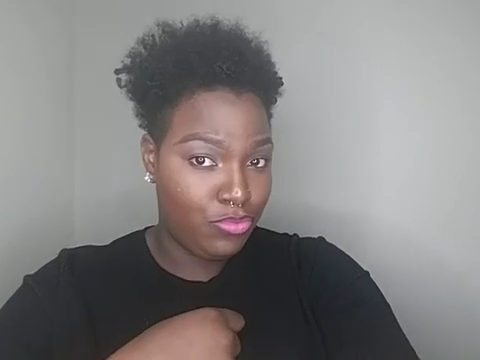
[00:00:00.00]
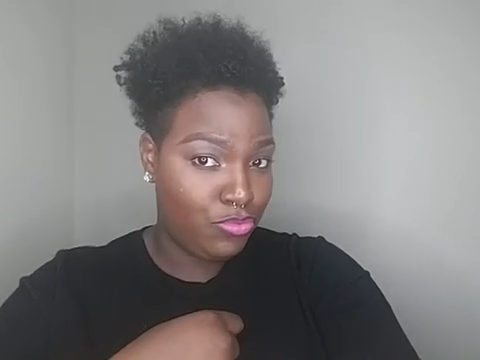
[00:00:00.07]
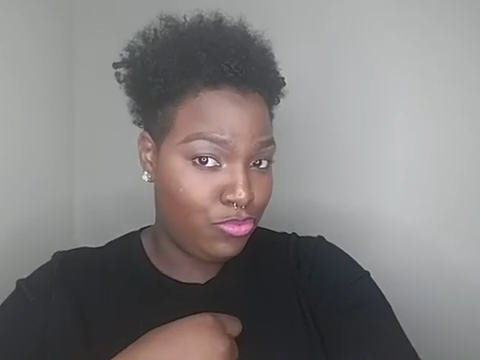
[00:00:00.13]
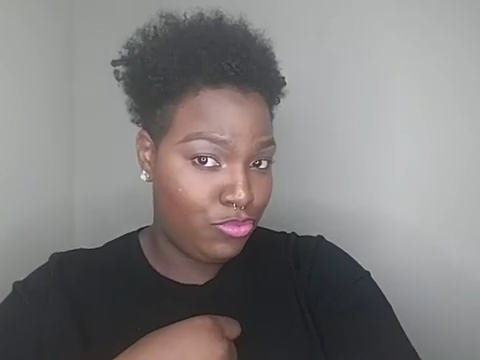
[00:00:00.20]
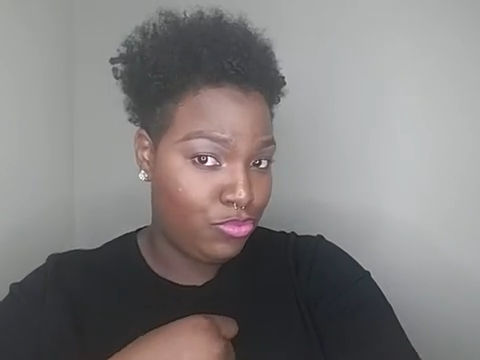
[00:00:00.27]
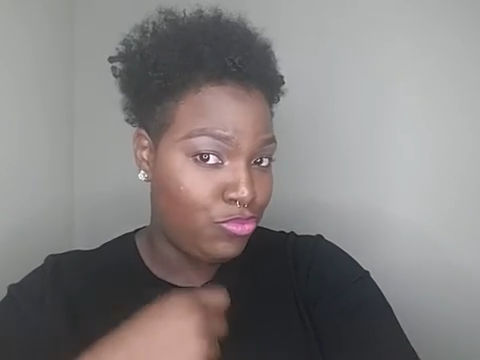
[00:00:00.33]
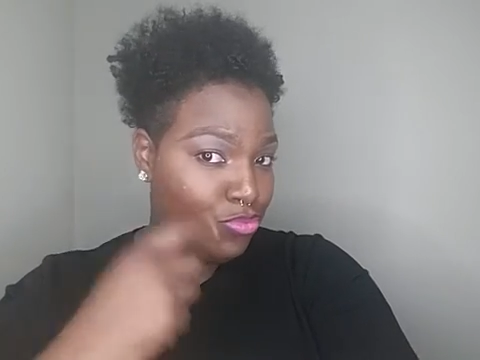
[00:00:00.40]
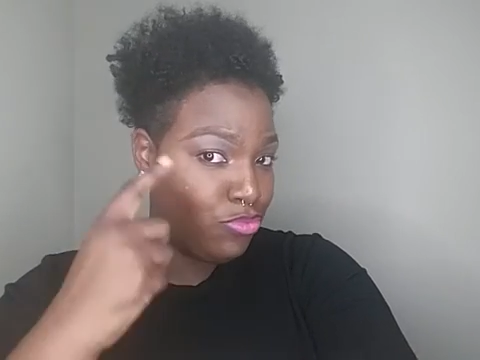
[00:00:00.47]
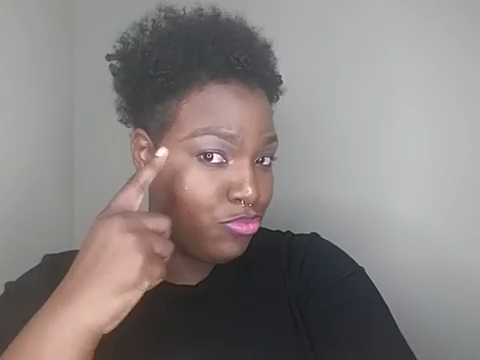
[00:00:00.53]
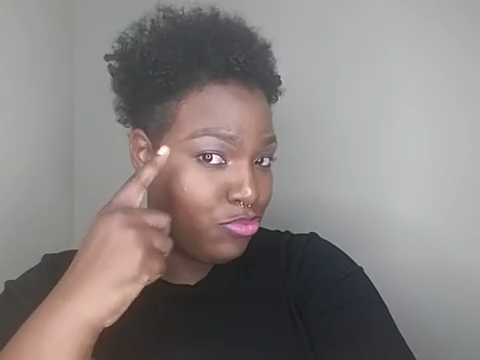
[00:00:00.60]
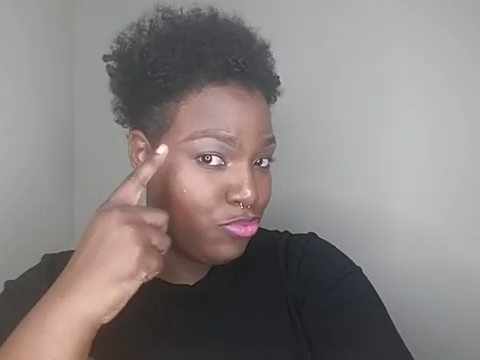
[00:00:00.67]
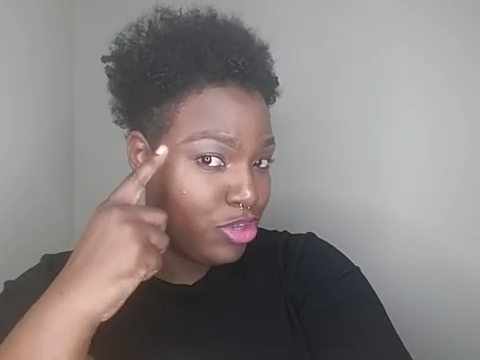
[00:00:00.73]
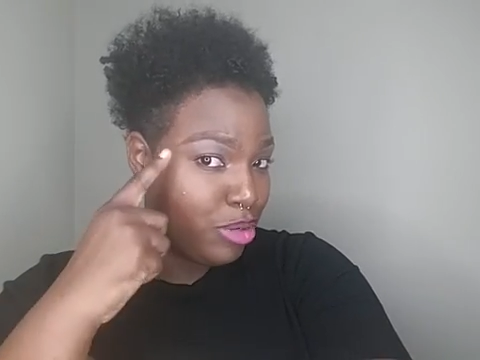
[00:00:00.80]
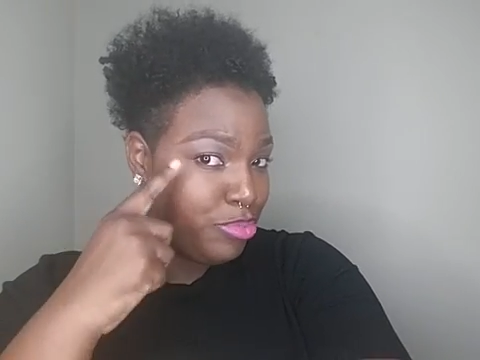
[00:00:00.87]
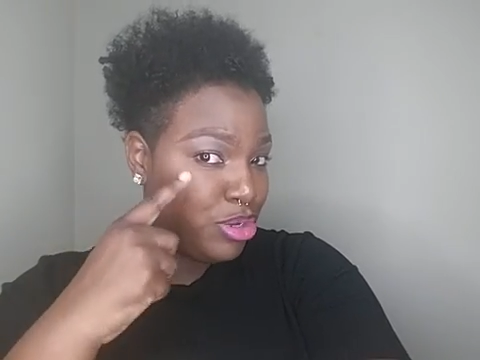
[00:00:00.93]

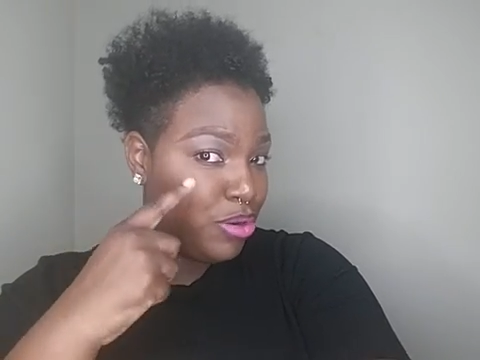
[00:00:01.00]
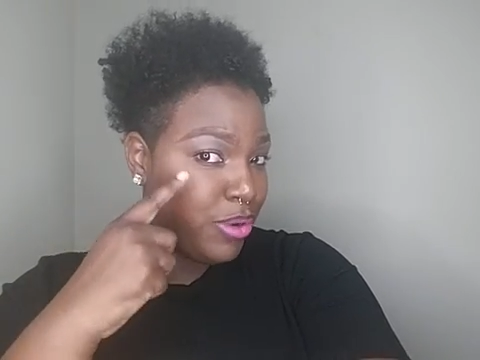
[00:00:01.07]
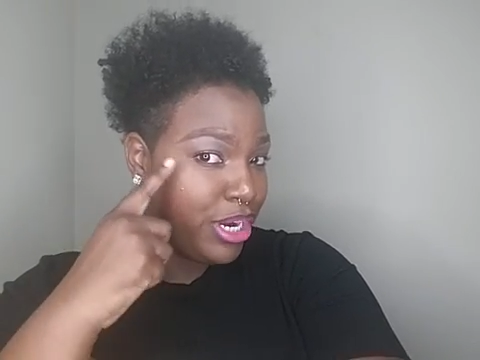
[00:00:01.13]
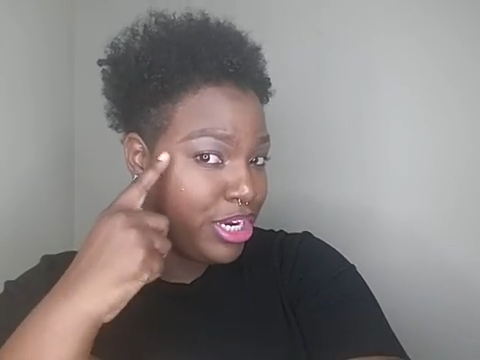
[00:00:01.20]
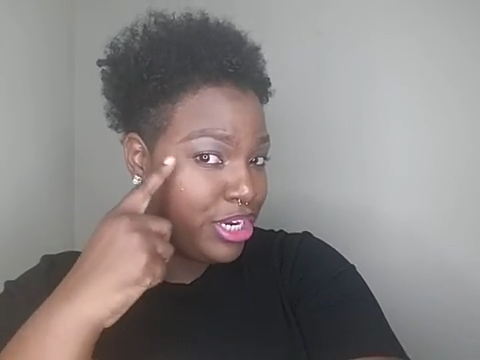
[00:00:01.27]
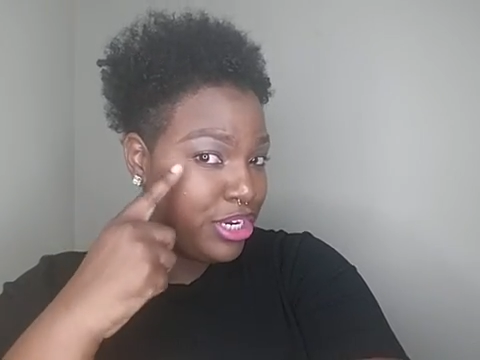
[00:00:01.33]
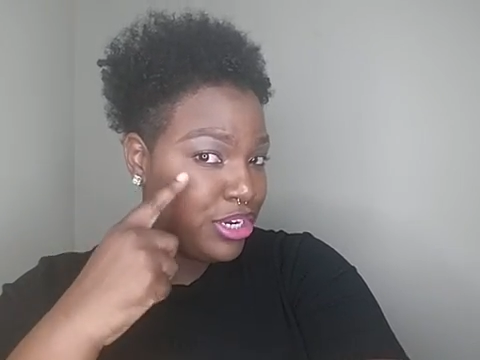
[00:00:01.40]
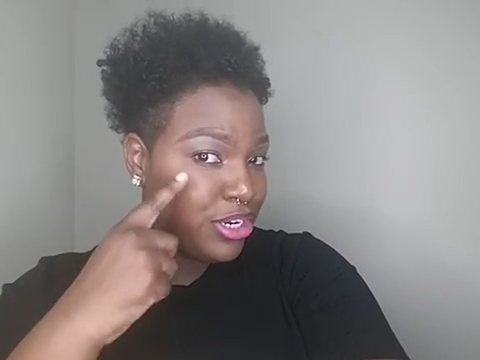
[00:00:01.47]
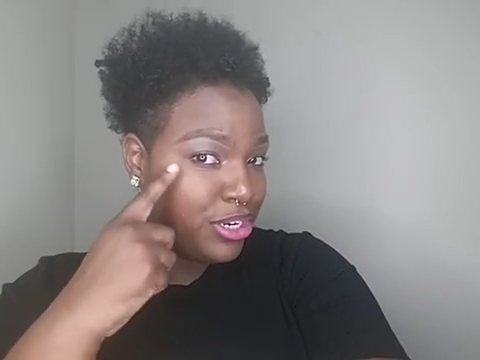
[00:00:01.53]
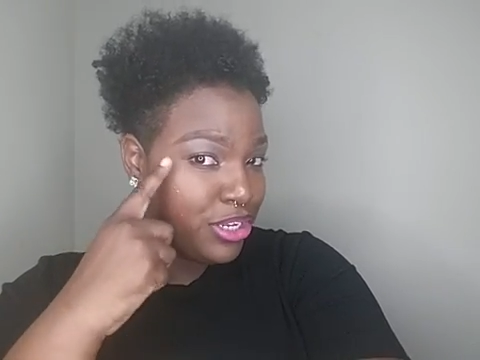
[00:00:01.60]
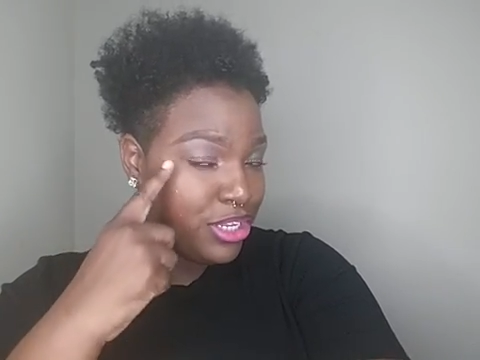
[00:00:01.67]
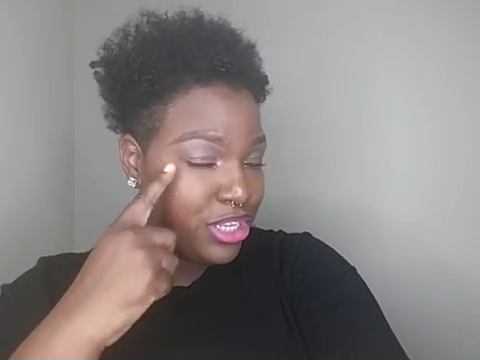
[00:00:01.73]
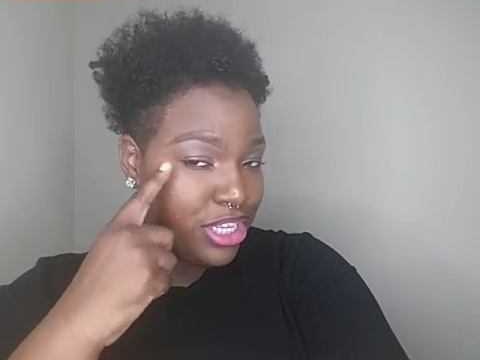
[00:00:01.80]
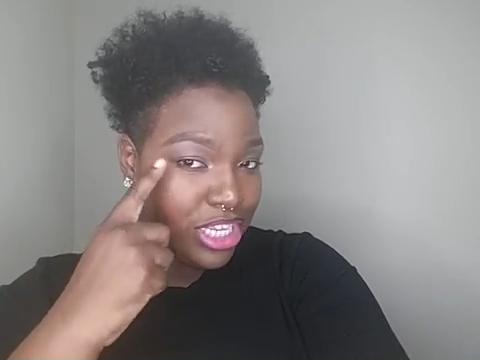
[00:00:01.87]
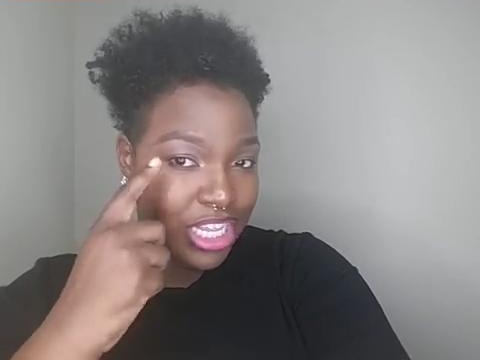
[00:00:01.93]
I'll put it right here.
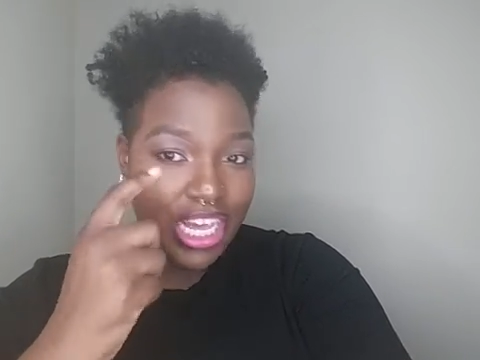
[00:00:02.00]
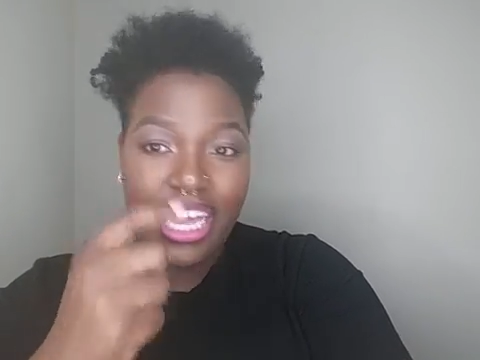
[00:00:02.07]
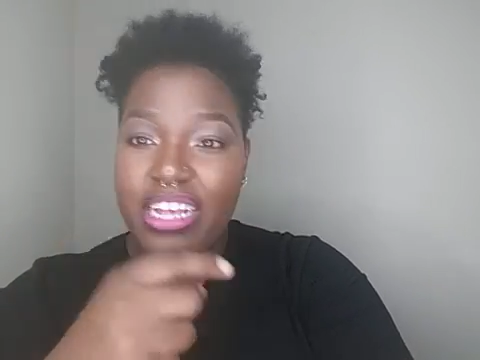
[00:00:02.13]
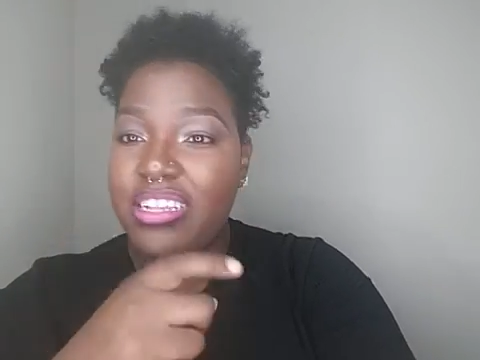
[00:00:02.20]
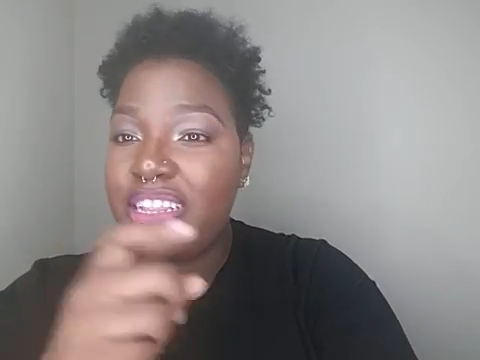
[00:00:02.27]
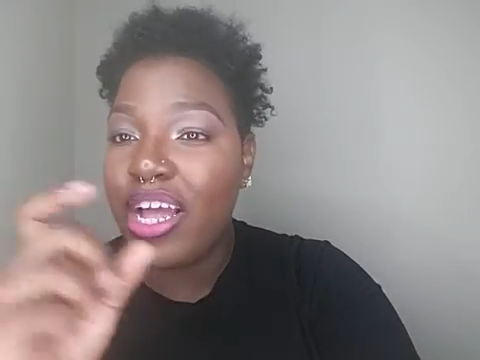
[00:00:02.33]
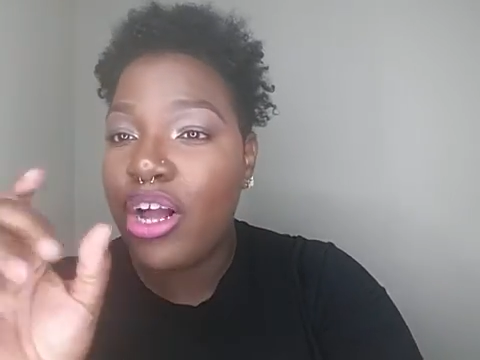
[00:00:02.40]
It's